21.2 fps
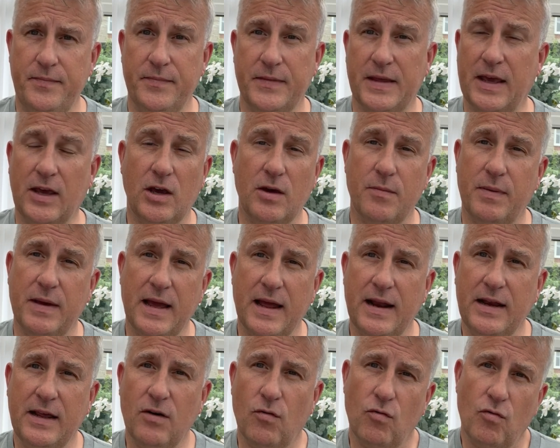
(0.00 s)
It could be
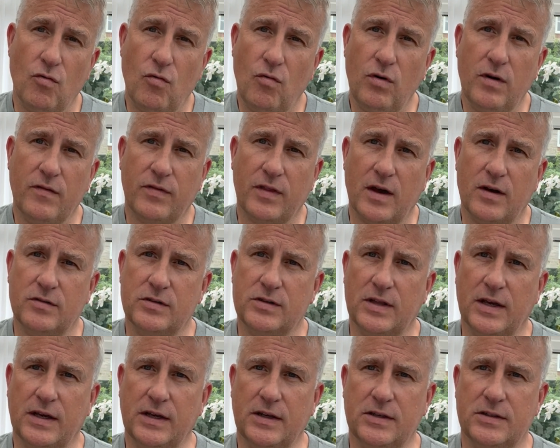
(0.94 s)
any or all of those
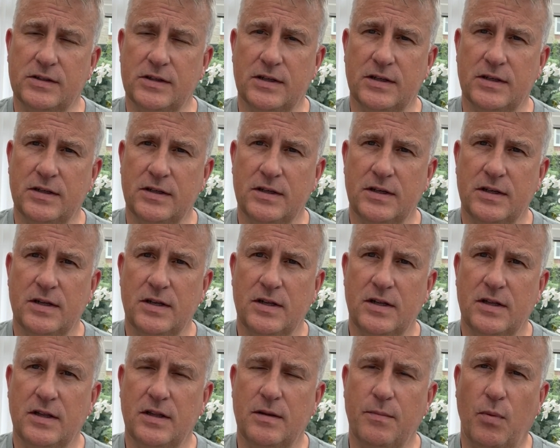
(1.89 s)
things.
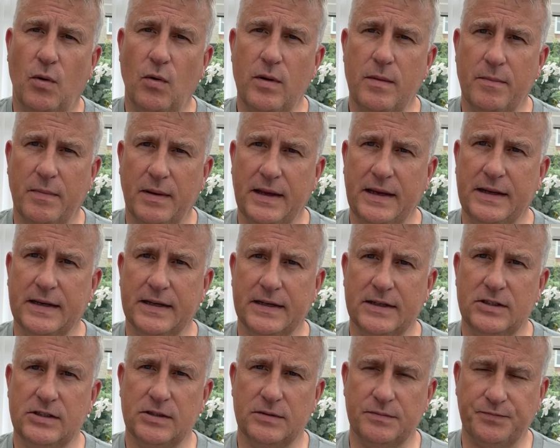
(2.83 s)
The point being
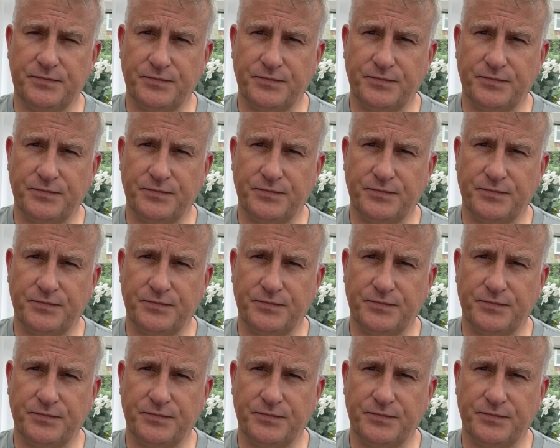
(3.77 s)
is,